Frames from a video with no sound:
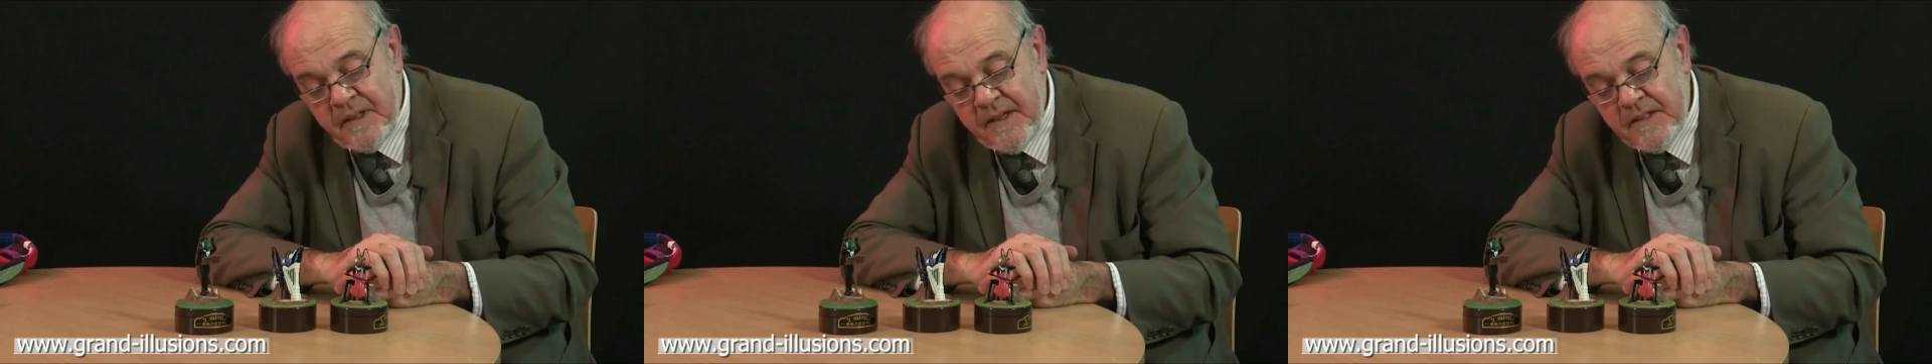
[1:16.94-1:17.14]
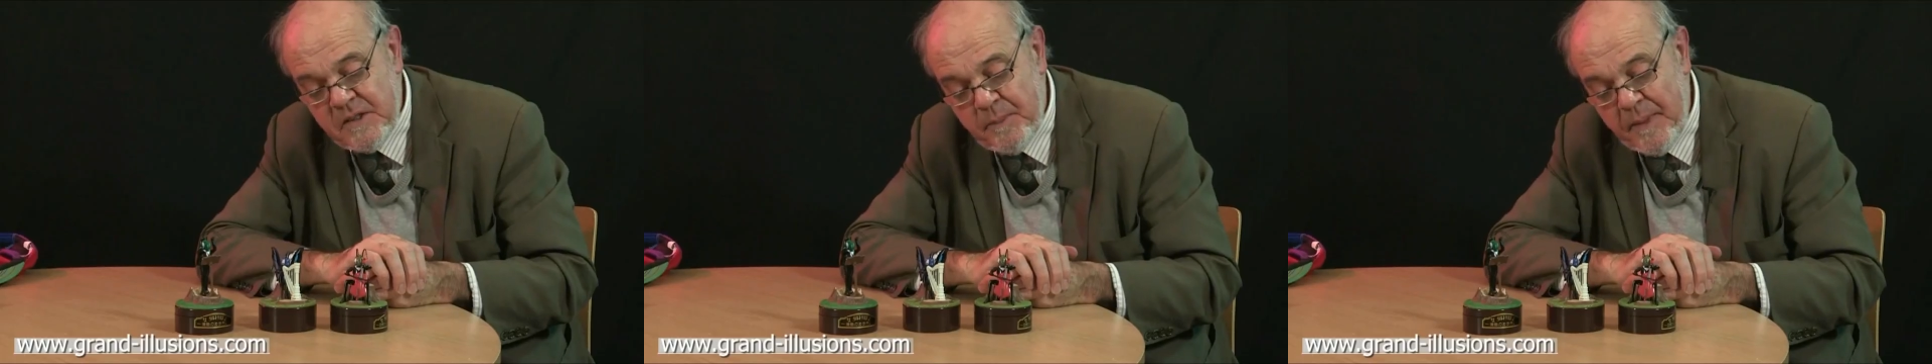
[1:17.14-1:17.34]

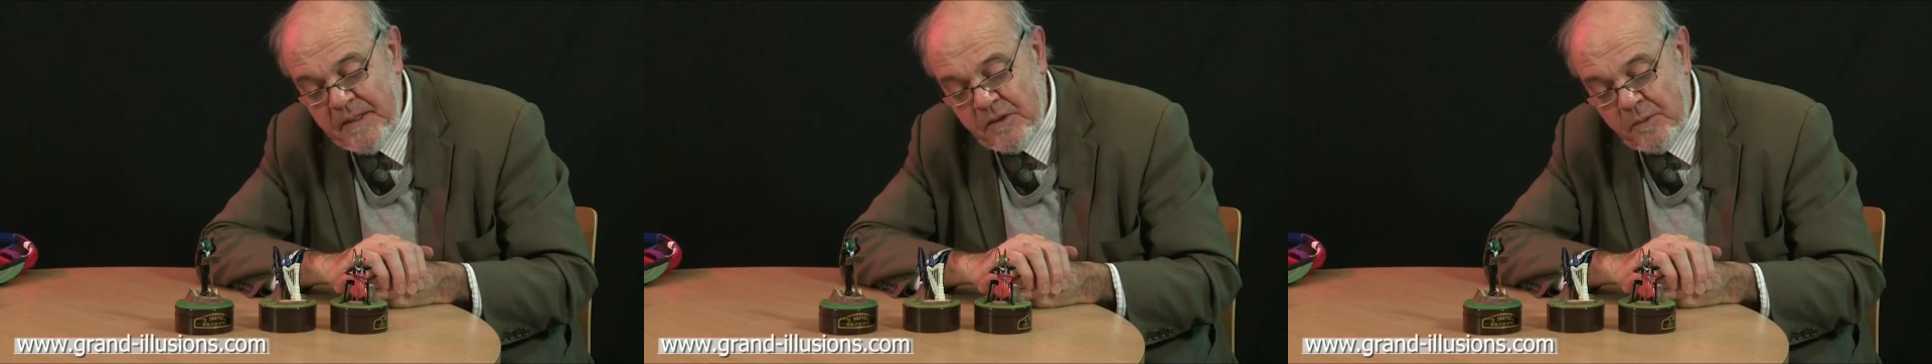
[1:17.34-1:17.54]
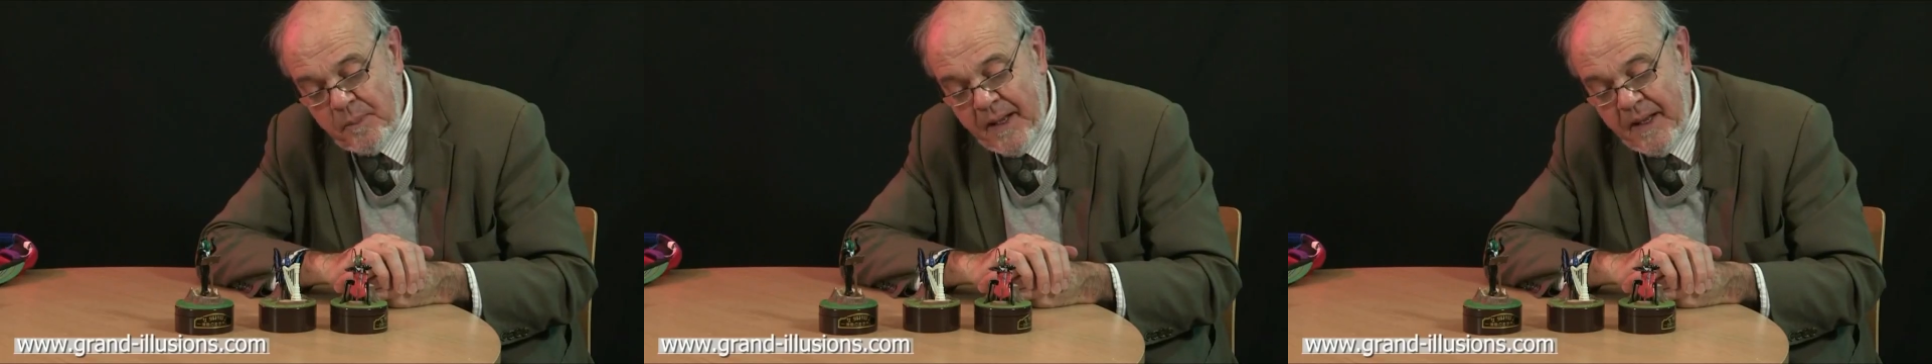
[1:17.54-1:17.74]
Here's a
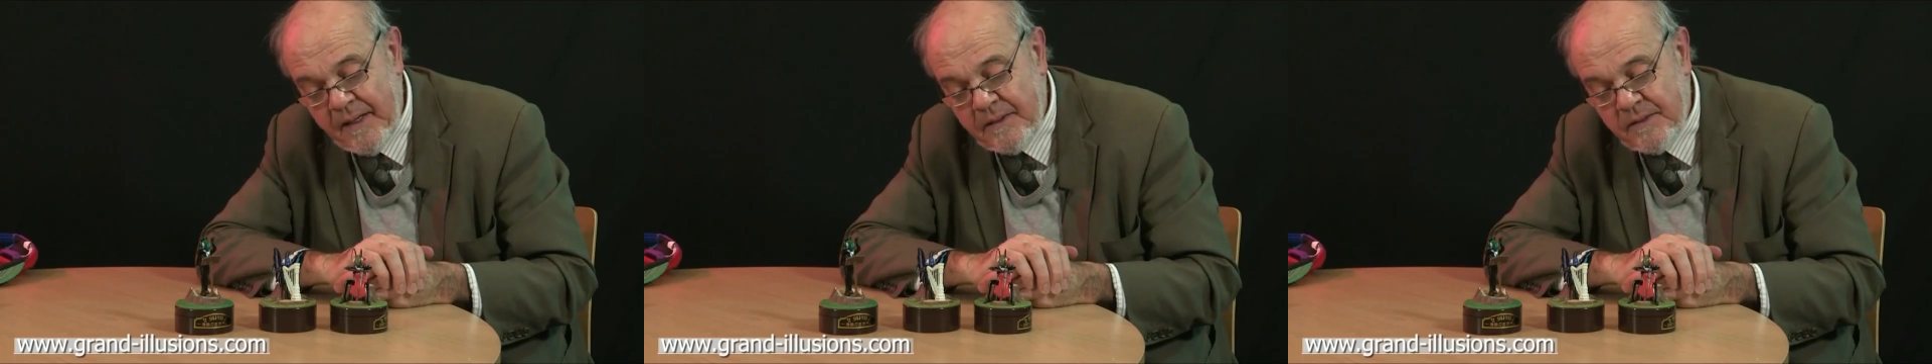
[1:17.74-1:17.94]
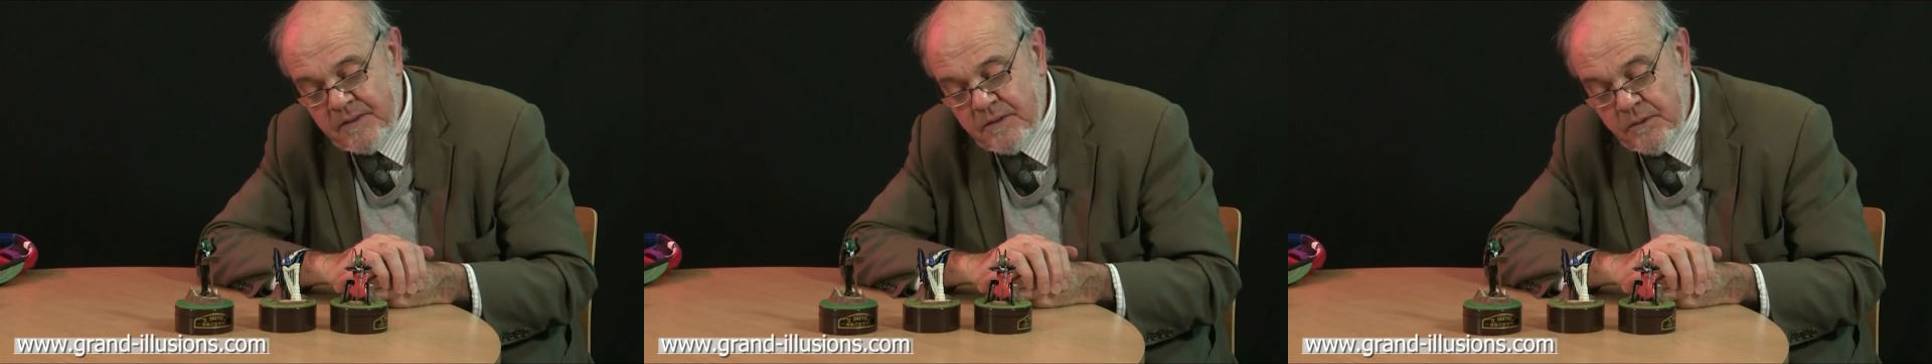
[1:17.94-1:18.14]
Beatle
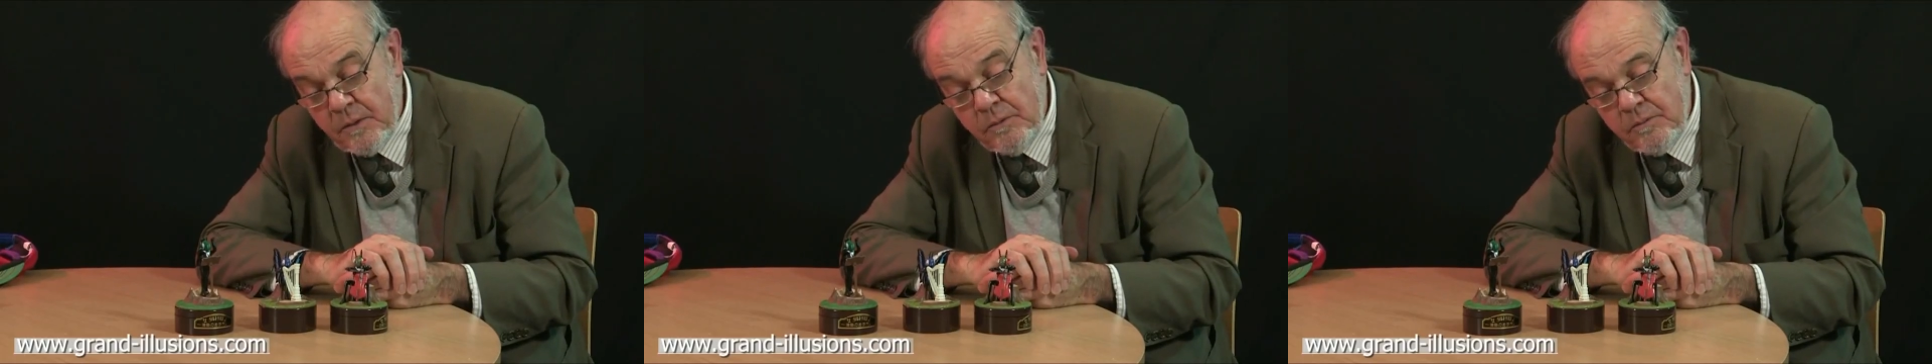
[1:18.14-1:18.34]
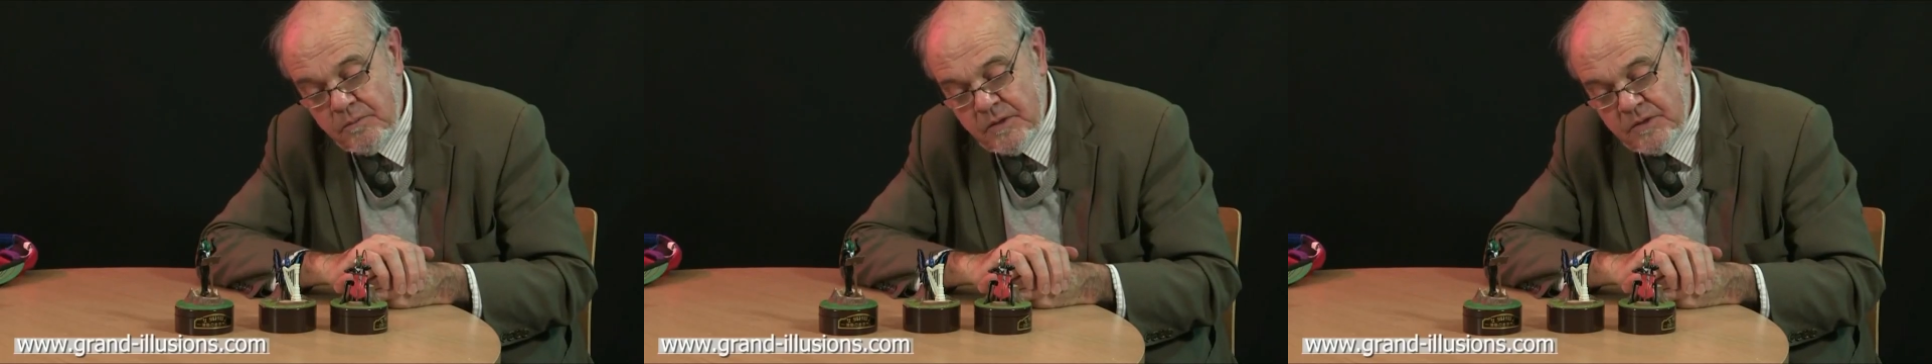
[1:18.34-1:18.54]
band.
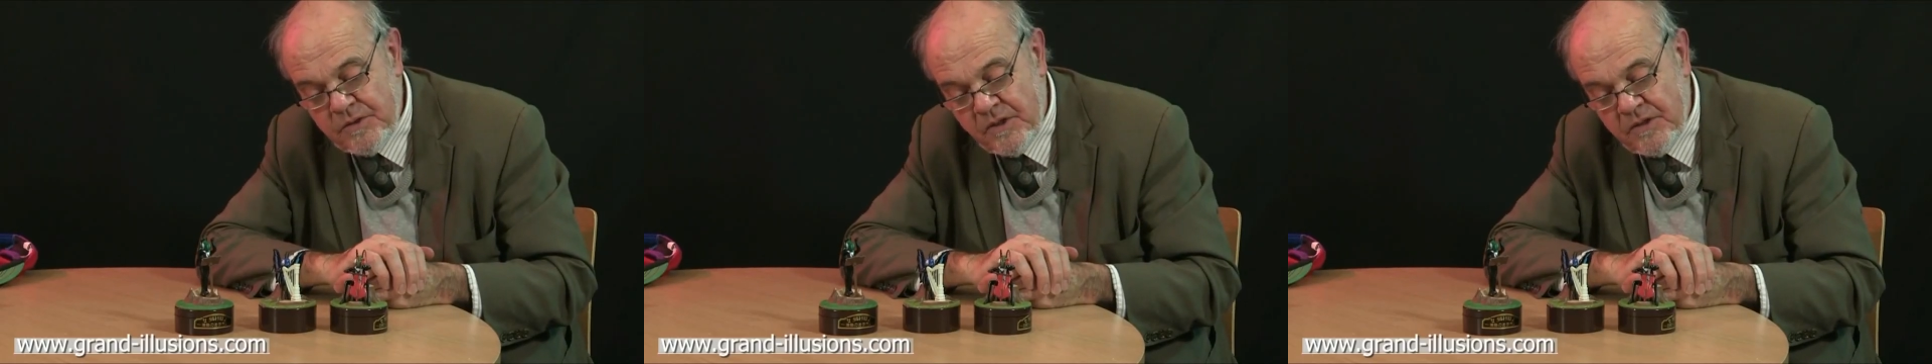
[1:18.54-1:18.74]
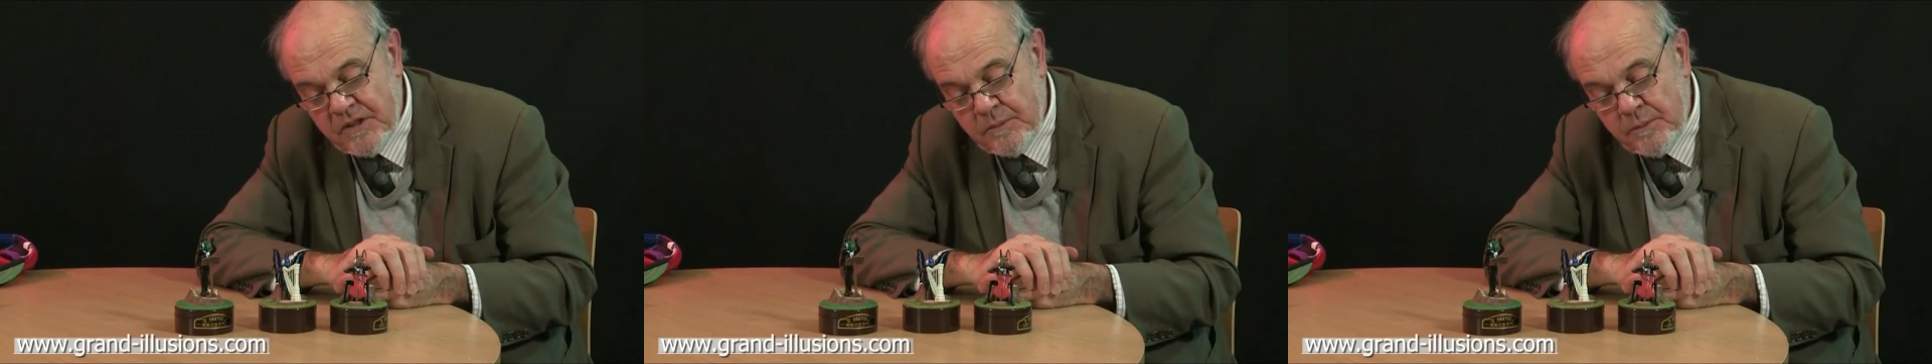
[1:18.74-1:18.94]
Oh, they're
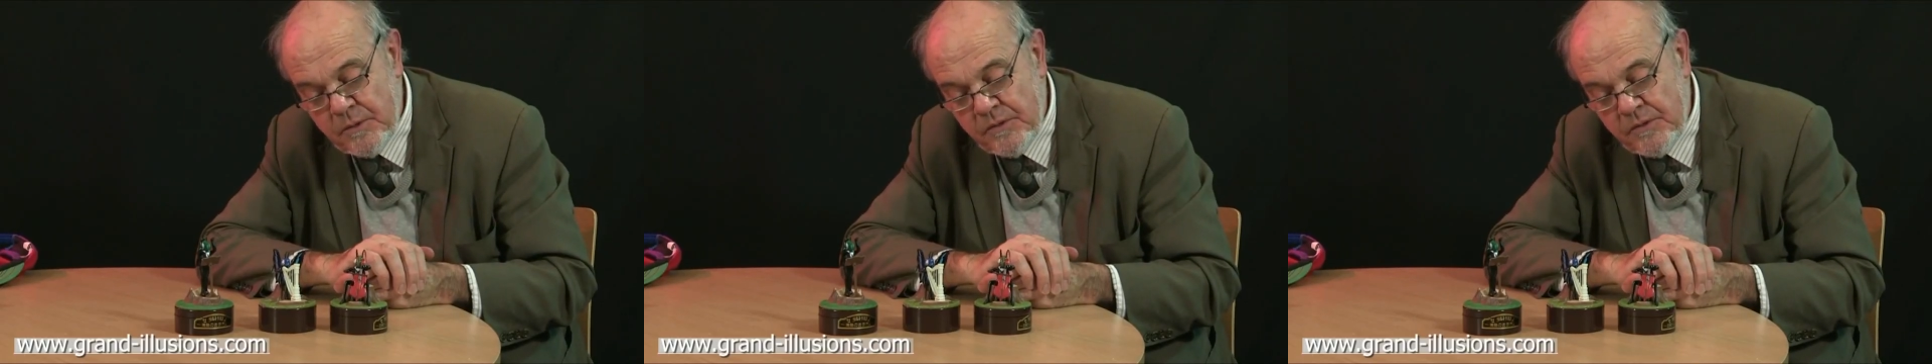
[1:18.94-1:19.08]
starting to